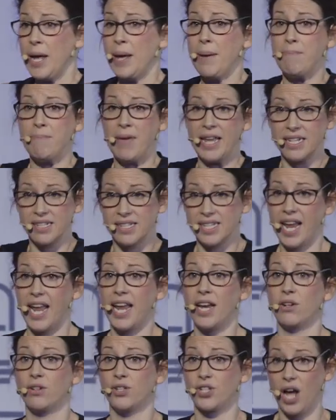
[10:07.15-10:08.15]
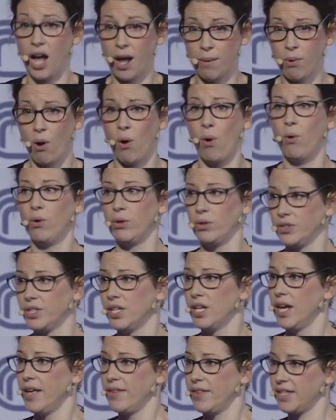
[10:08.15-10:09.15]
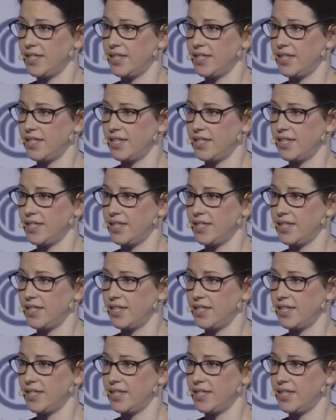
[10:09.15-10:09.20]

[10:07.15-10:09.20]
maintain or to uphold the